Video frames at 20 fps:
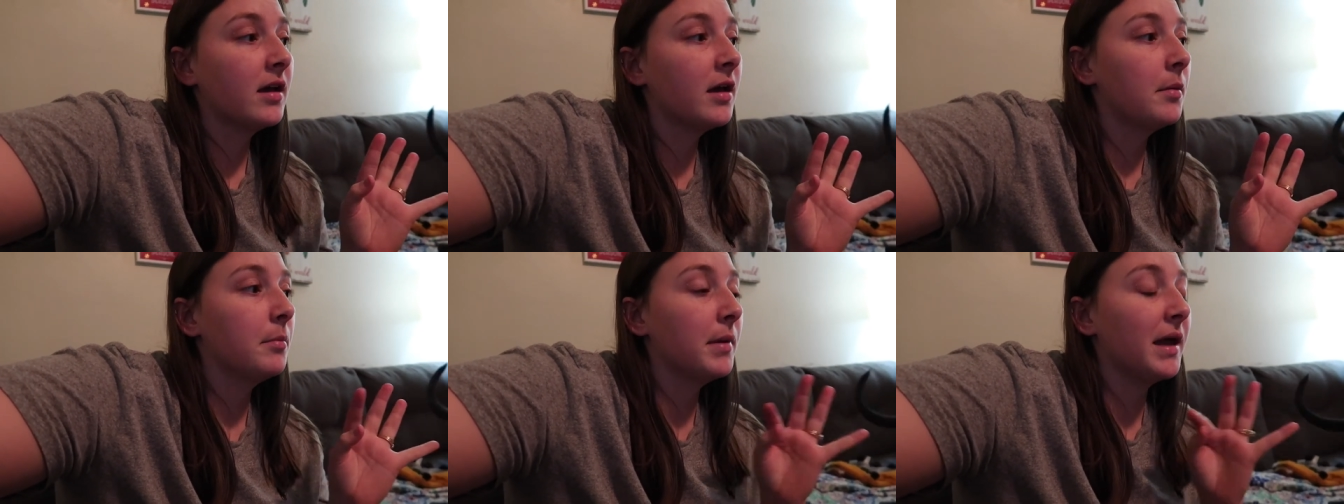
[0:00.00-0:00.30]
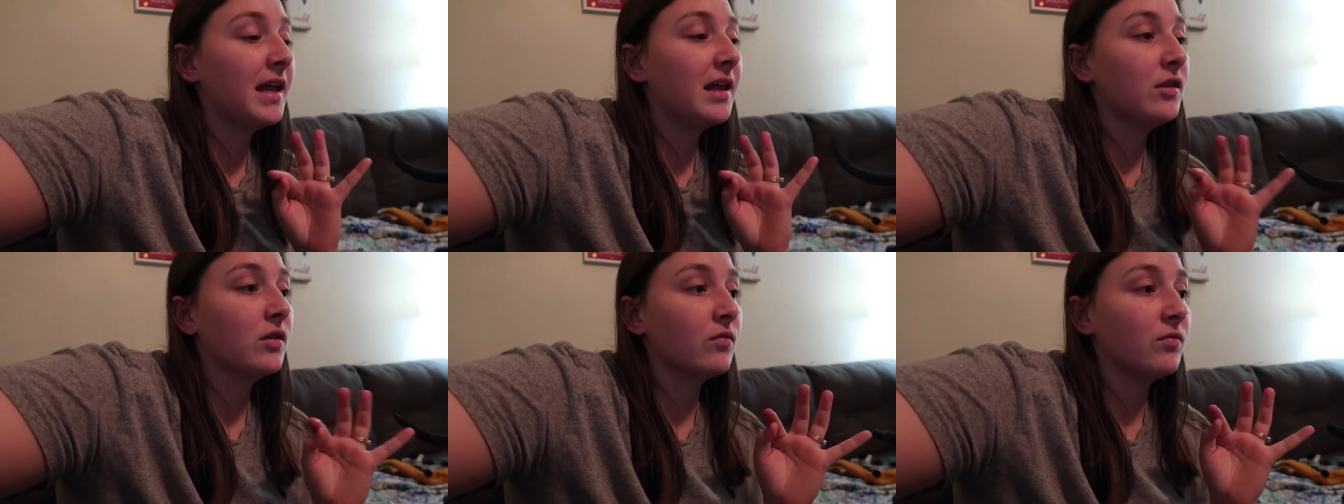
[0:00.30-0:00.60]

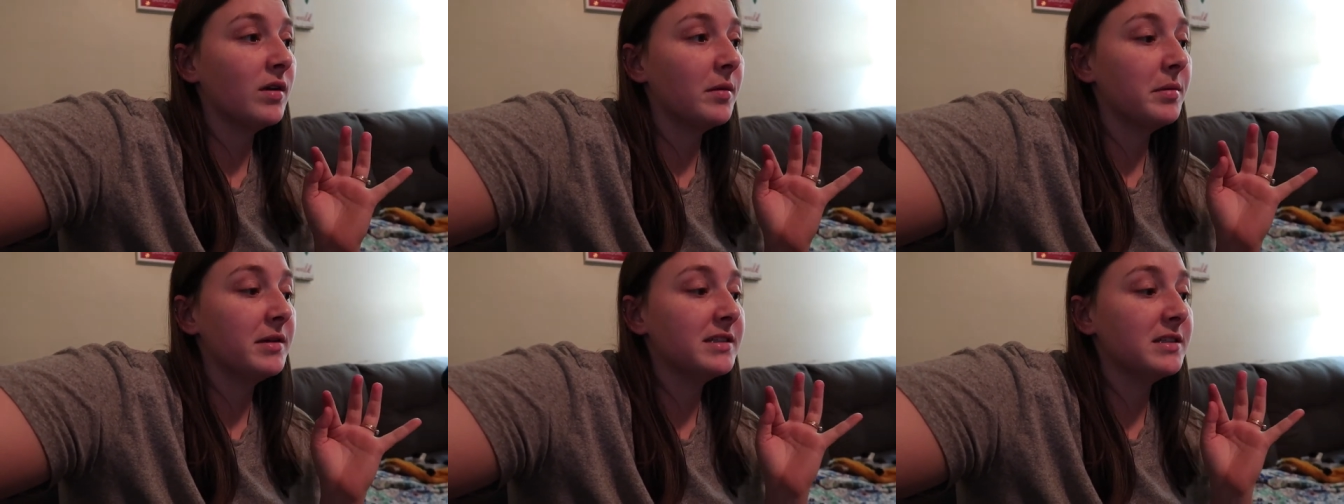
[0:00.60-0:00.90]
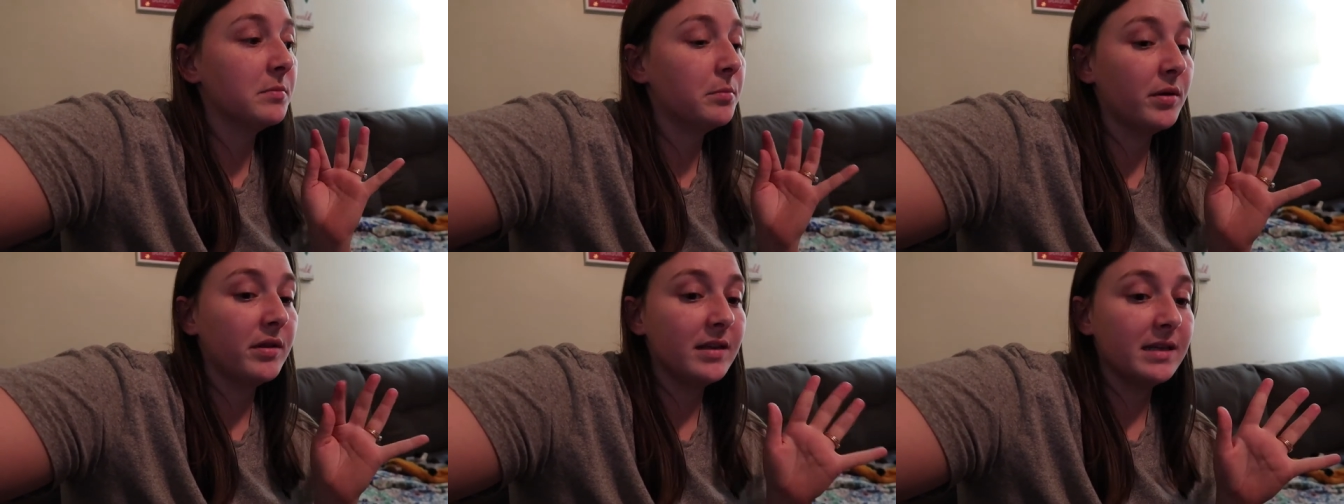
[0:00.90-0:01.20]
making the ribbons
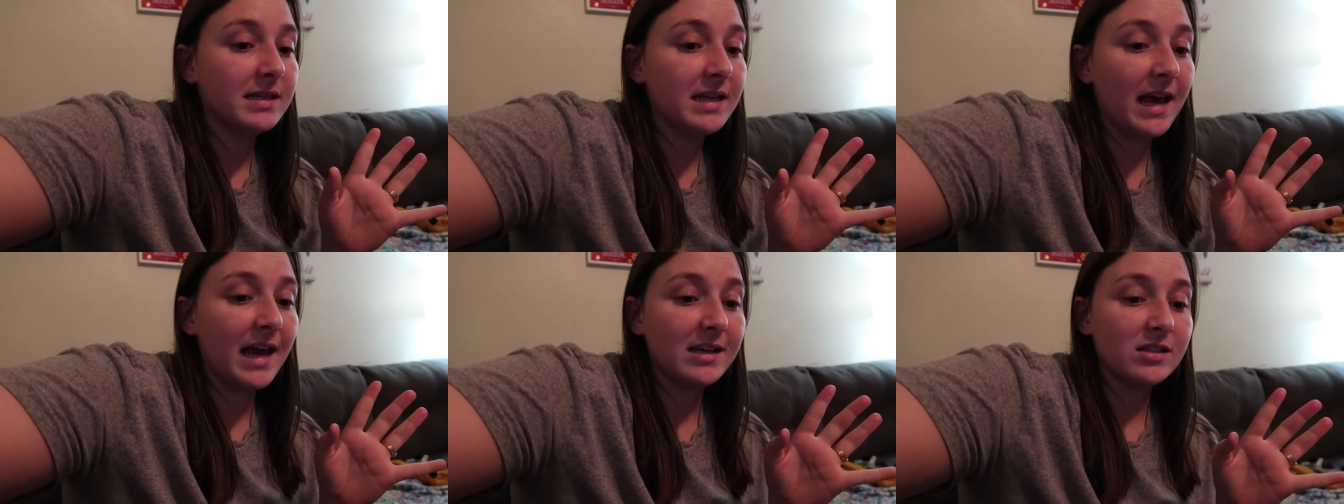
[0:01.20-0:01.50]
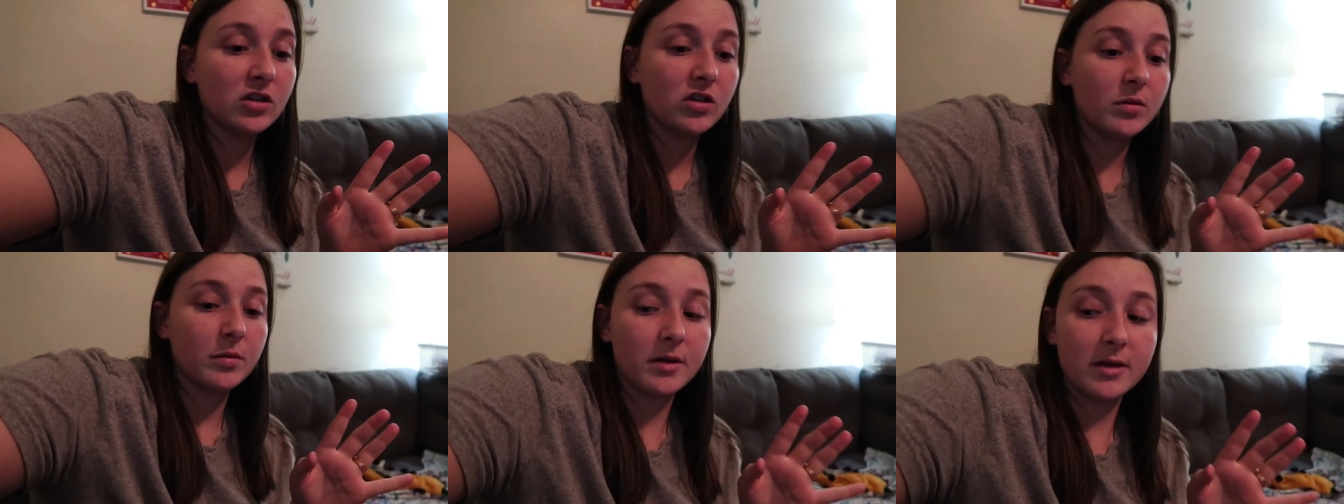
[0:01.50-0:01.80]
and putting the tags
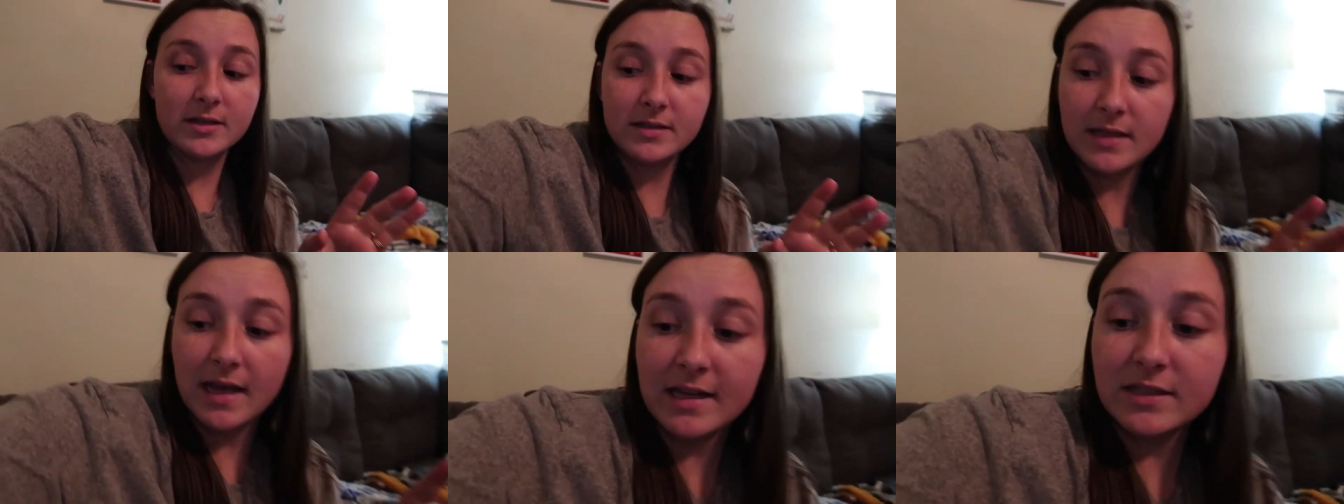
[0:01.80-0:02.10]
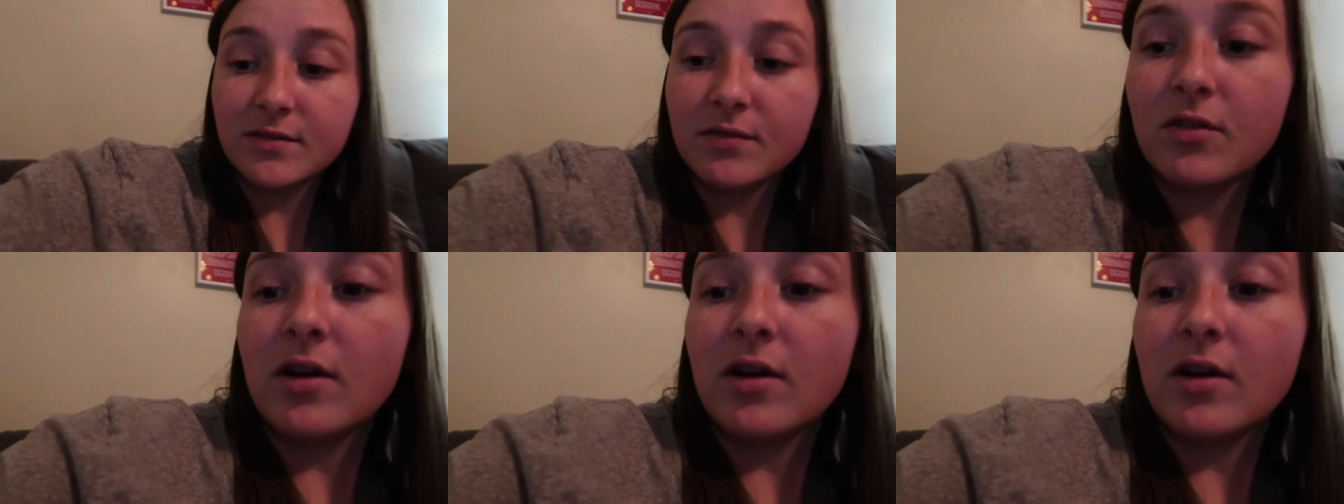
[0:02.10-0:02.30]
on them because as of